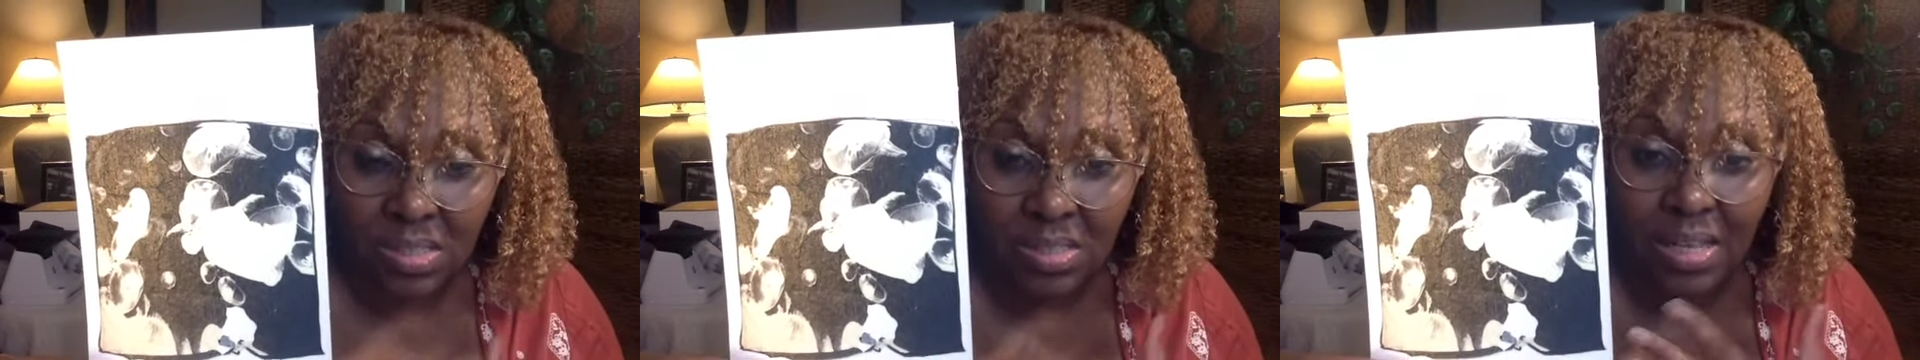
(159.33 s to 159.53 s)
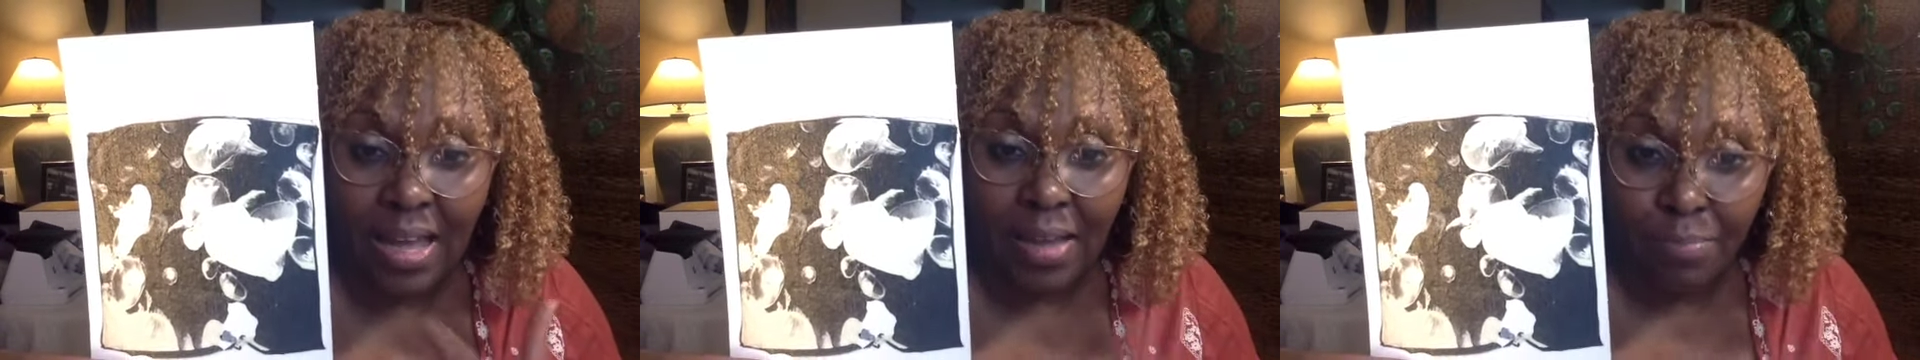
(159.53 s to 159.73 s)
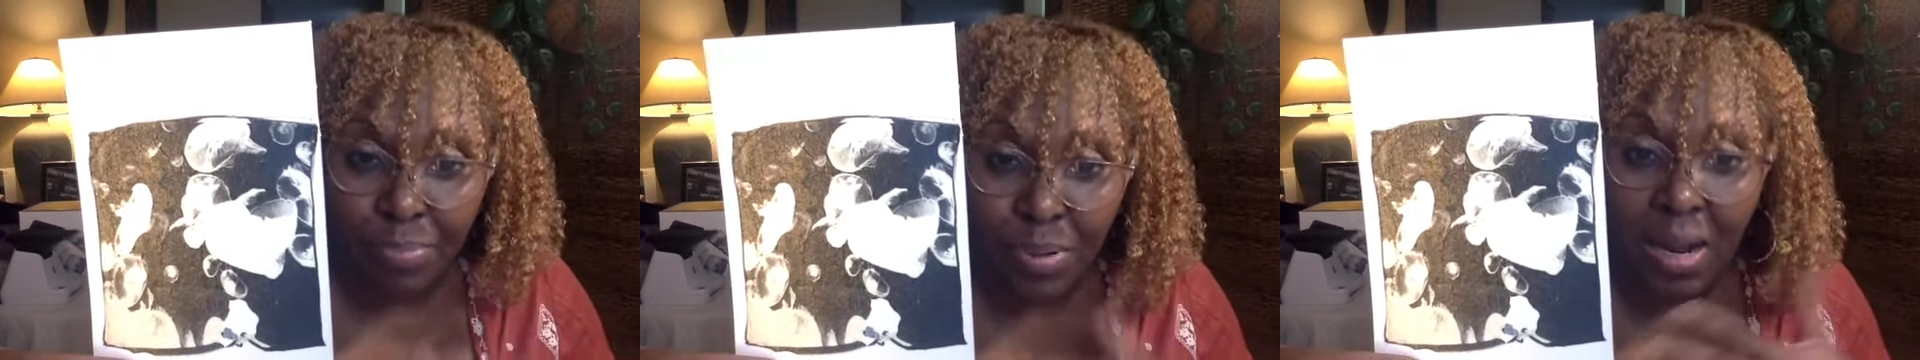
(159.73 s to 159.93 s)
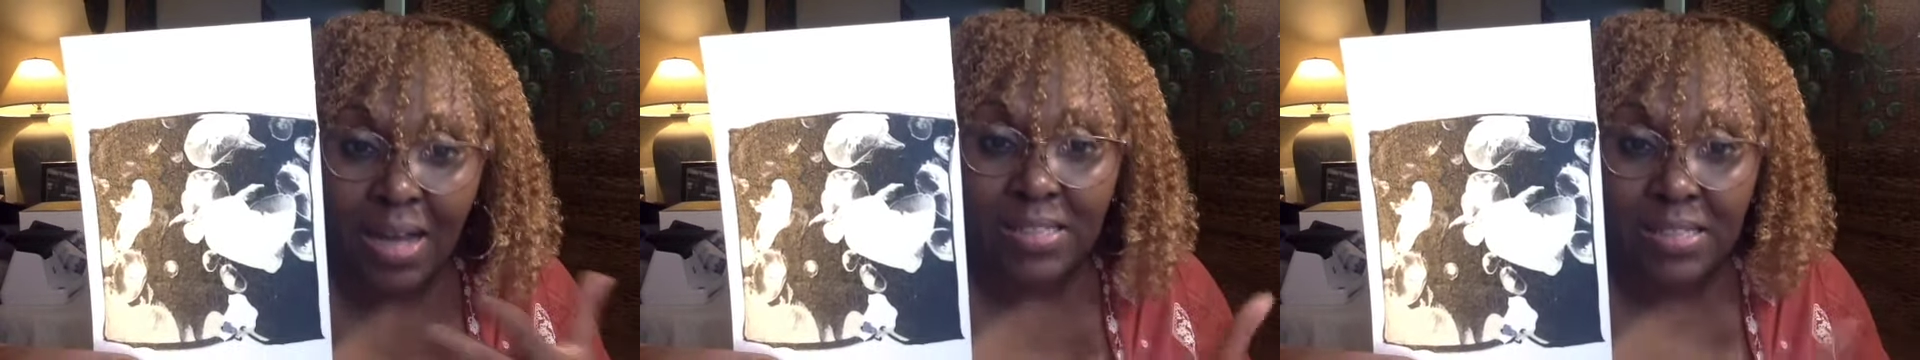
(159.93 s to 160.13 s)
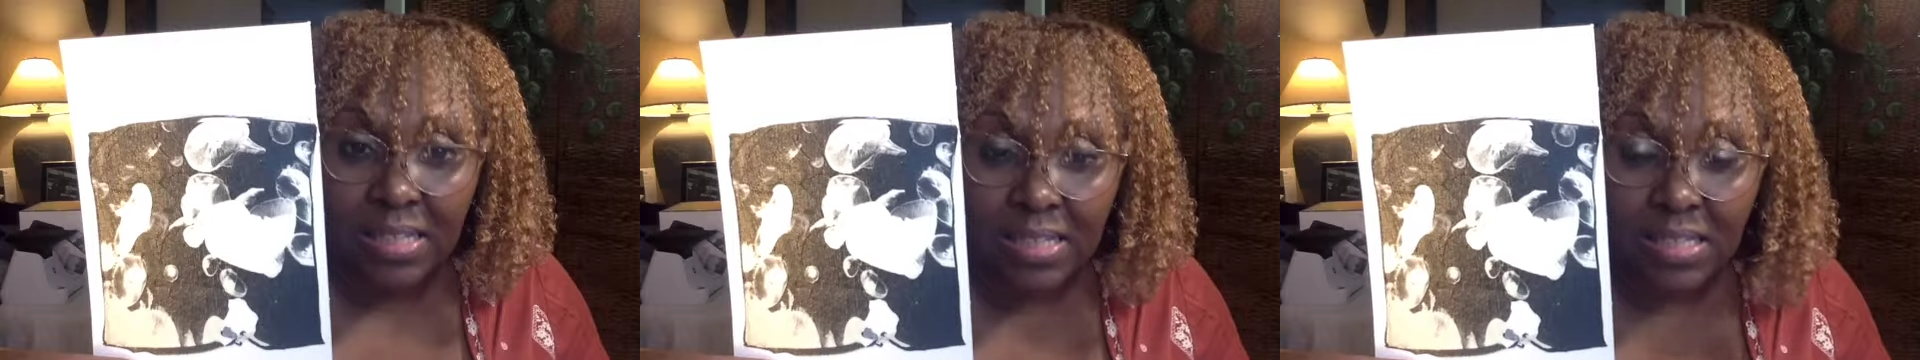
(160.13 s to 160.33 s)
that
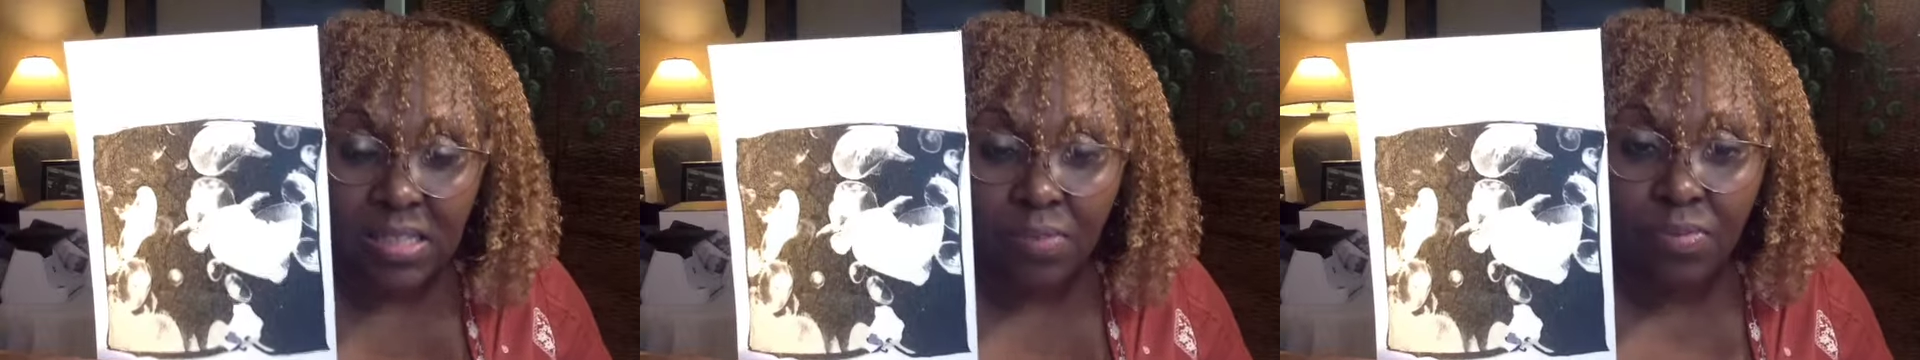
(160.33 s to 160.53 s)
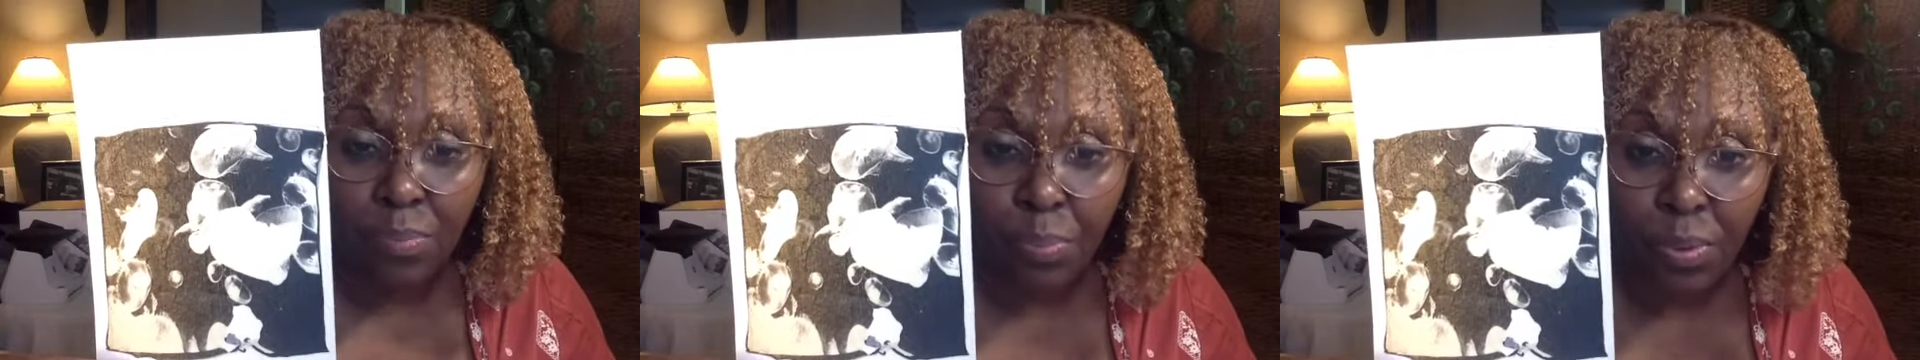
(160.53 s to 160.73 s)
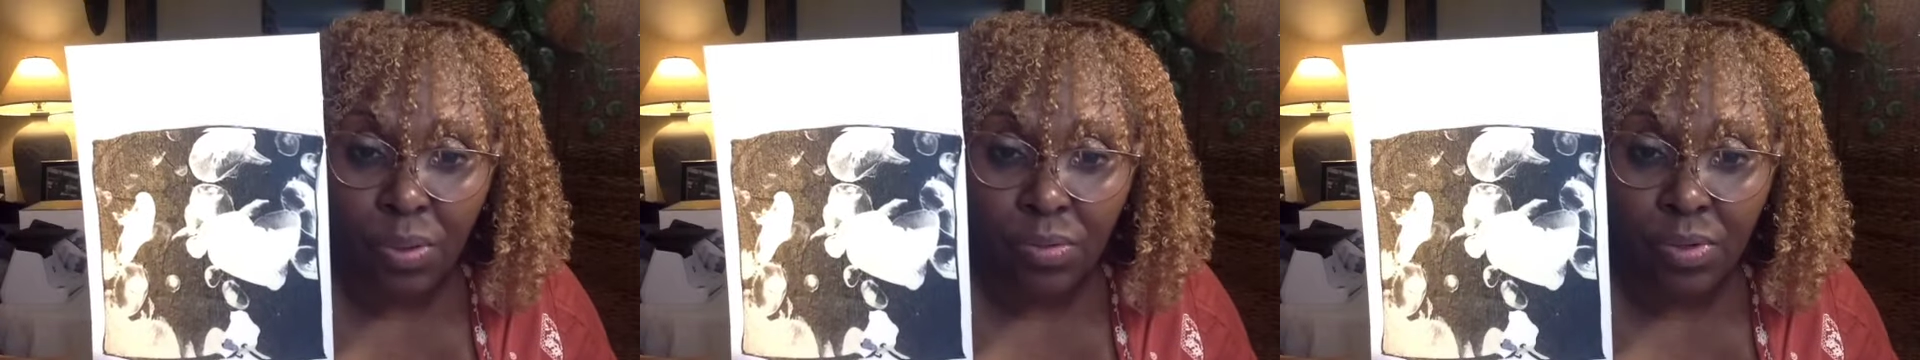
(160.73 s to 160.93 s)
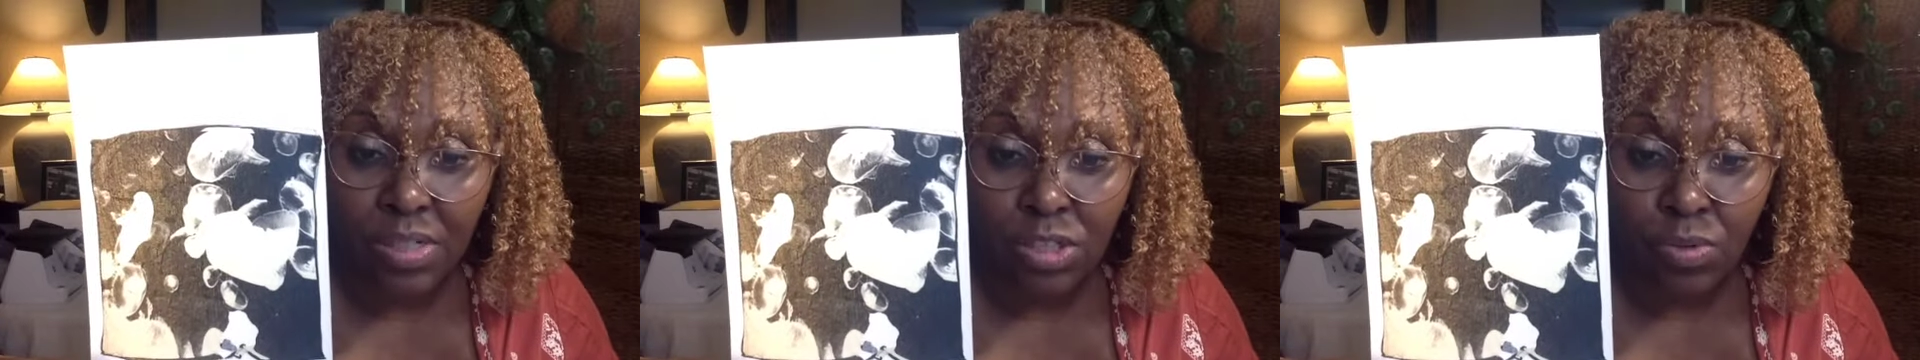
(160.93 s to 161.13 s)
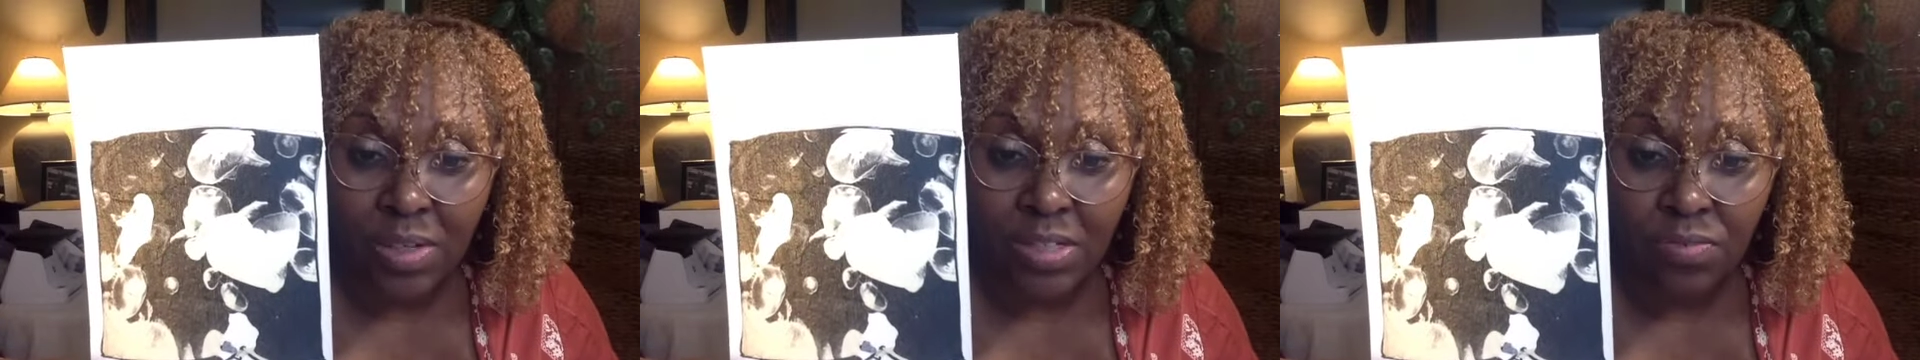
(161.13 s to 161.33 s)
process of the Polaroid
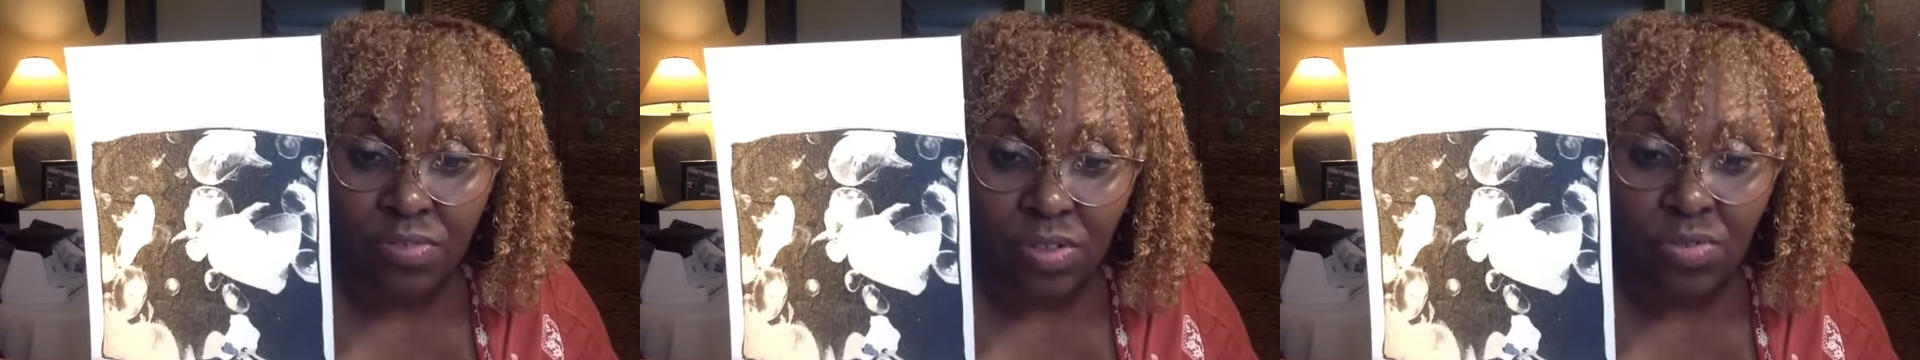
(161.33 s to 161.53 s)
transfer.